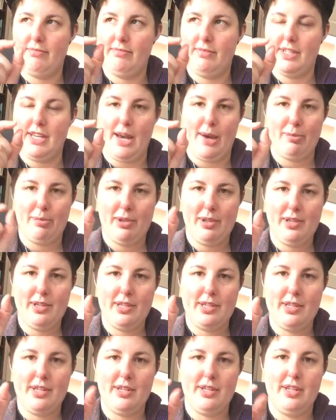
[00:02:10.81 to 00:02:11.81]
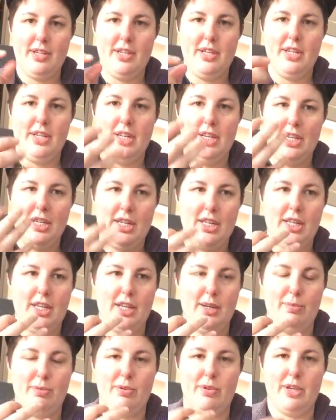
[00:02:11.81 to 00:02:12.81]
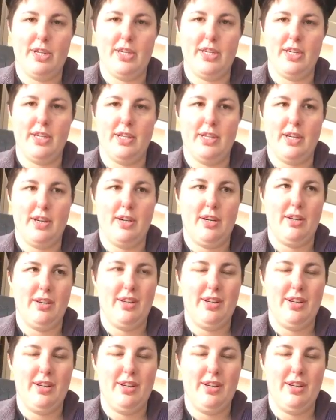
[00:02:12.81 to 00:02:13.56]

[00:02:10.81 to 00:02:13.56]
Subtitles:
tablet that you put under your tongue.